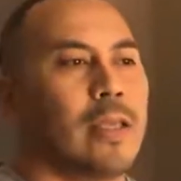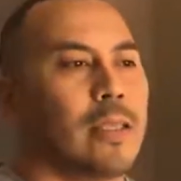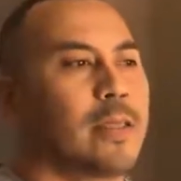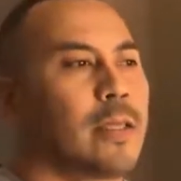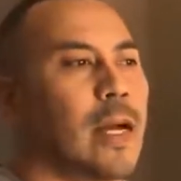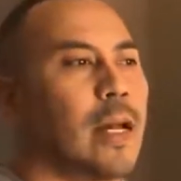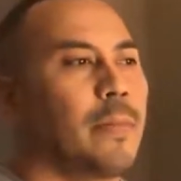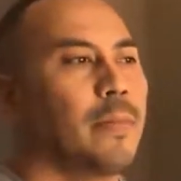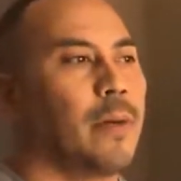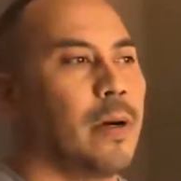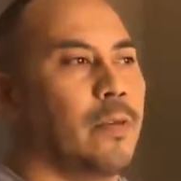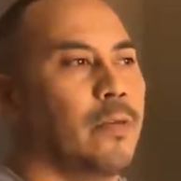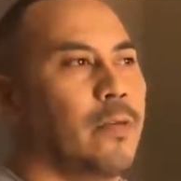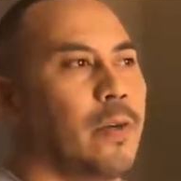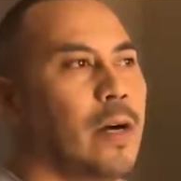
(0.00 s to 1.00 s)
type
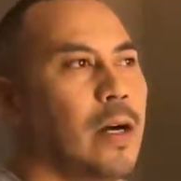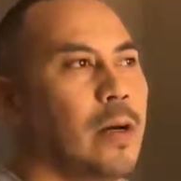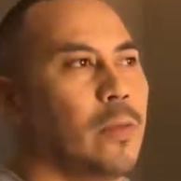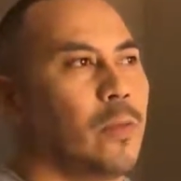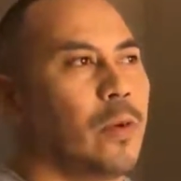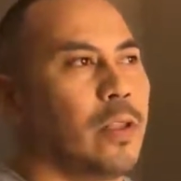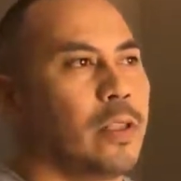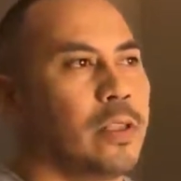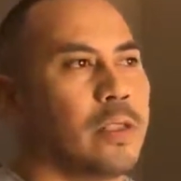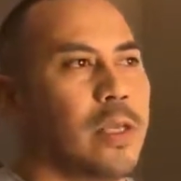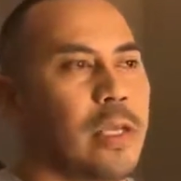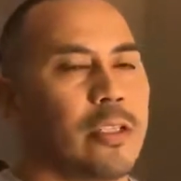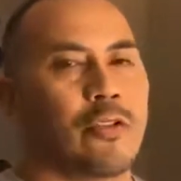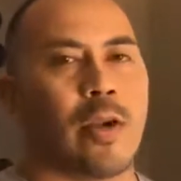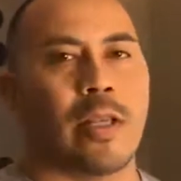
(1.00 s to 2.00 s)
of real
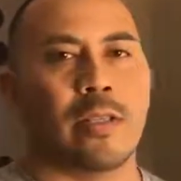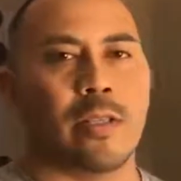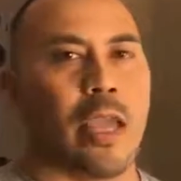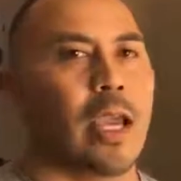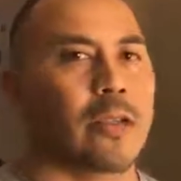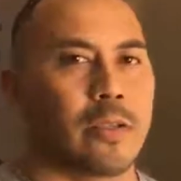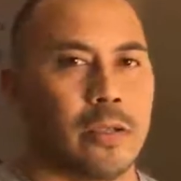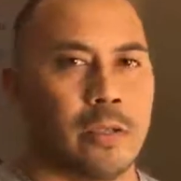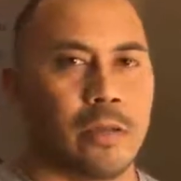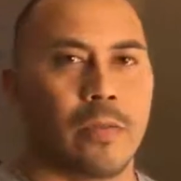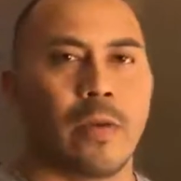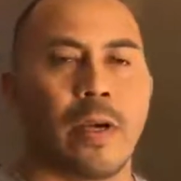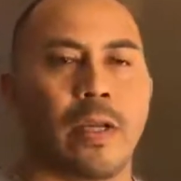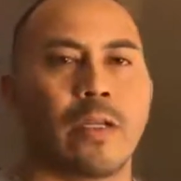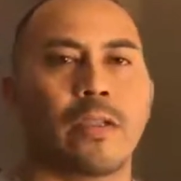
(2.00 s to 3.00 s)
estate transaction,
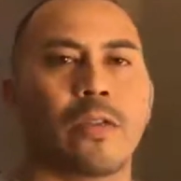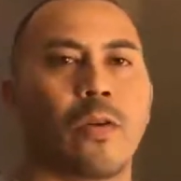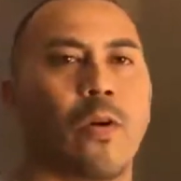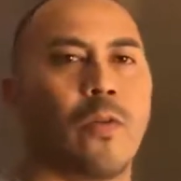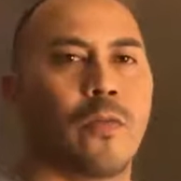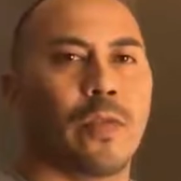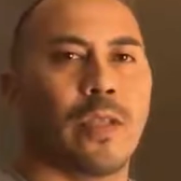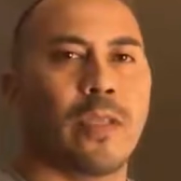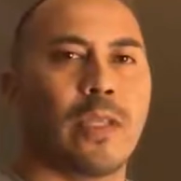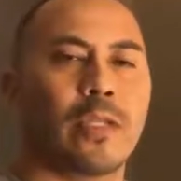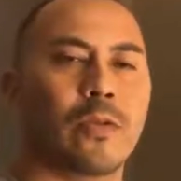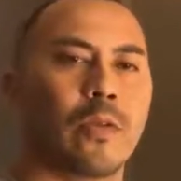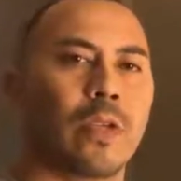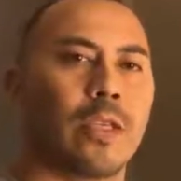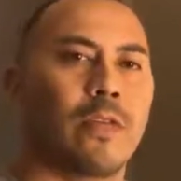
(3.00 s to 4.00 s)
right? So hopefully
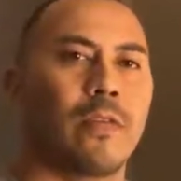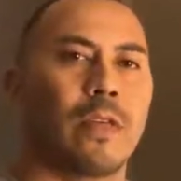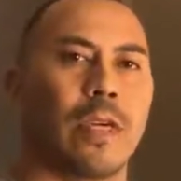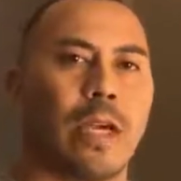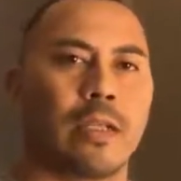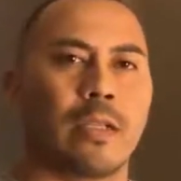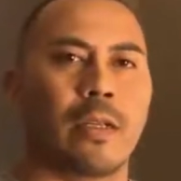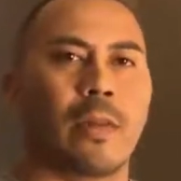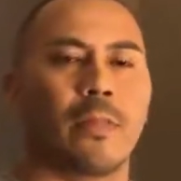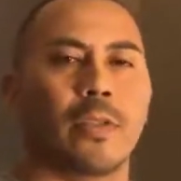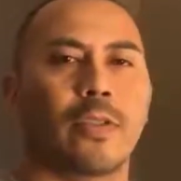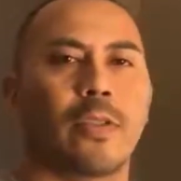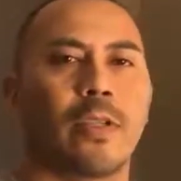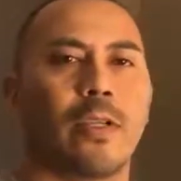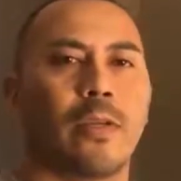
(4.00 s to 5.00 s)
this will give you guys an
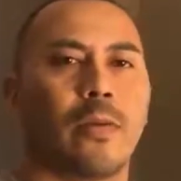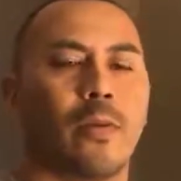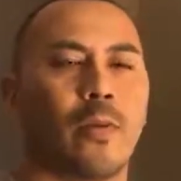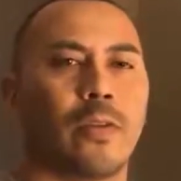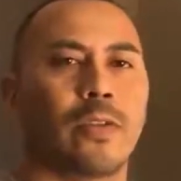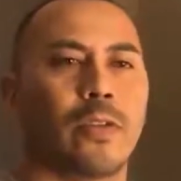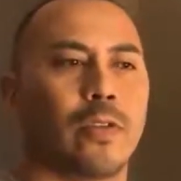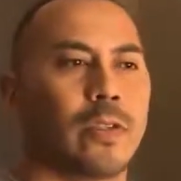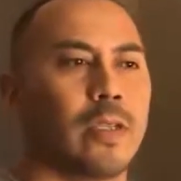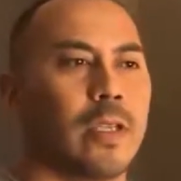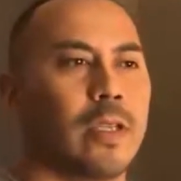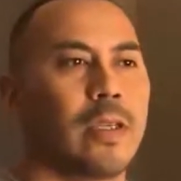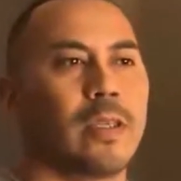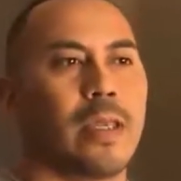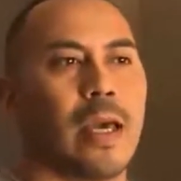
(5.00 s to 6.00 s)
opportunity to
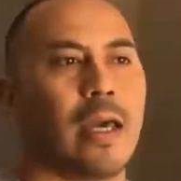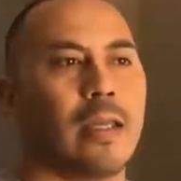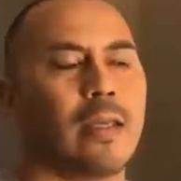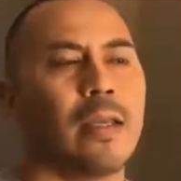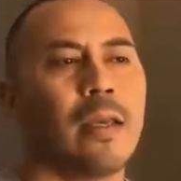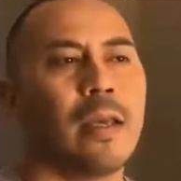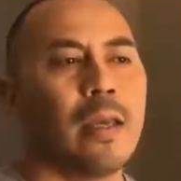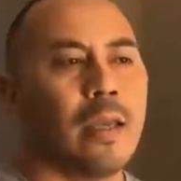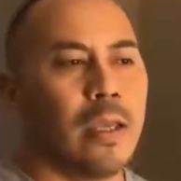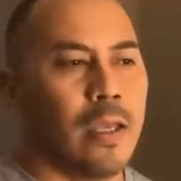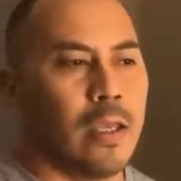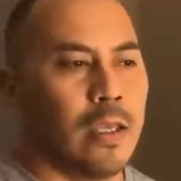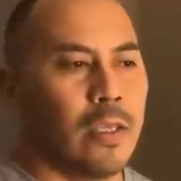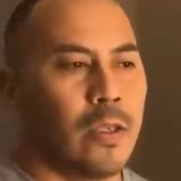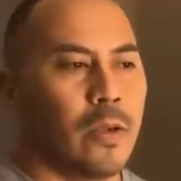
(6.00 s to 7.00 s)
see that,
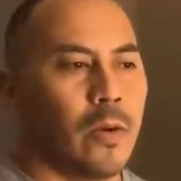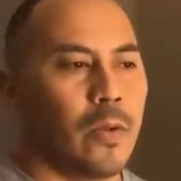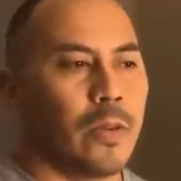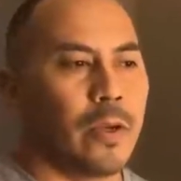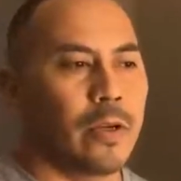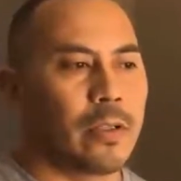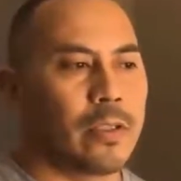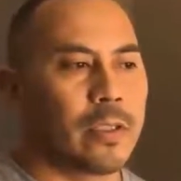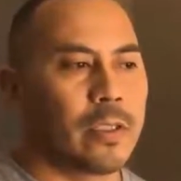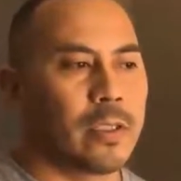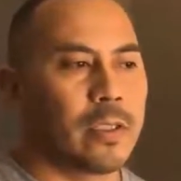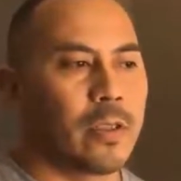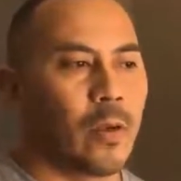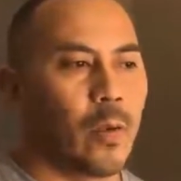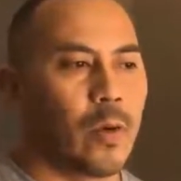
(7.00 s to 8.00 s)
you know, there's
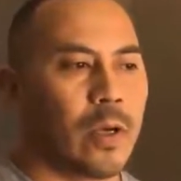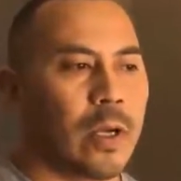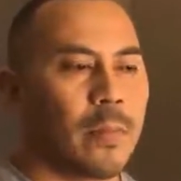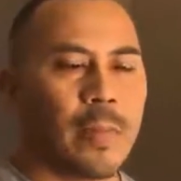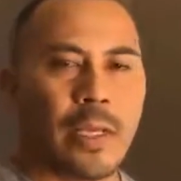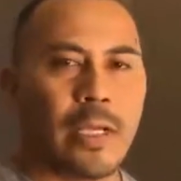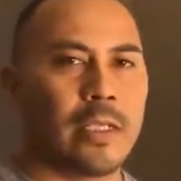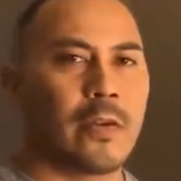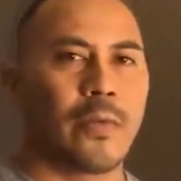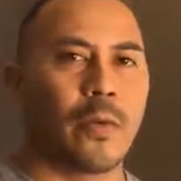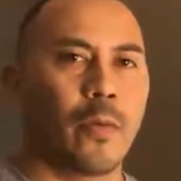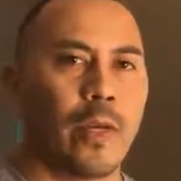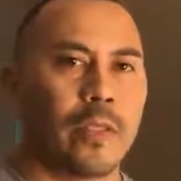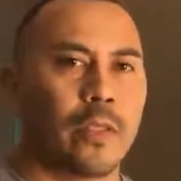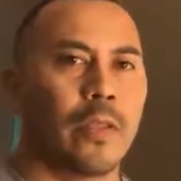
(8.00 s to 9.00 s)
completely
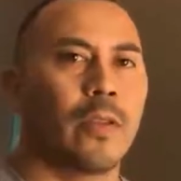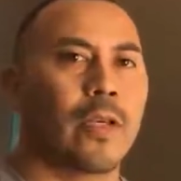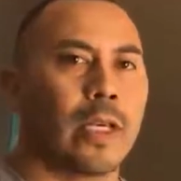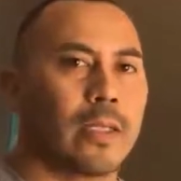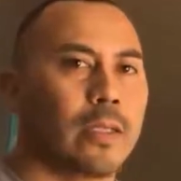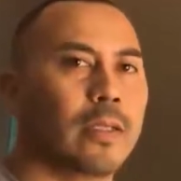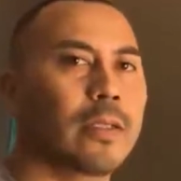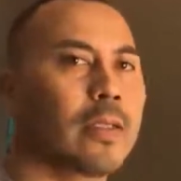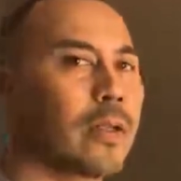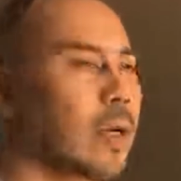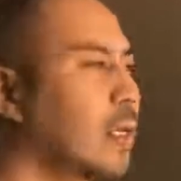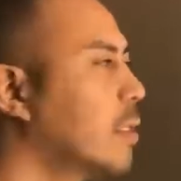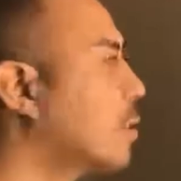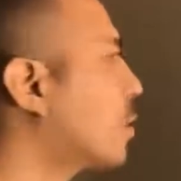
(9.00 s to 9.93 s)
different ways to look at this, all right?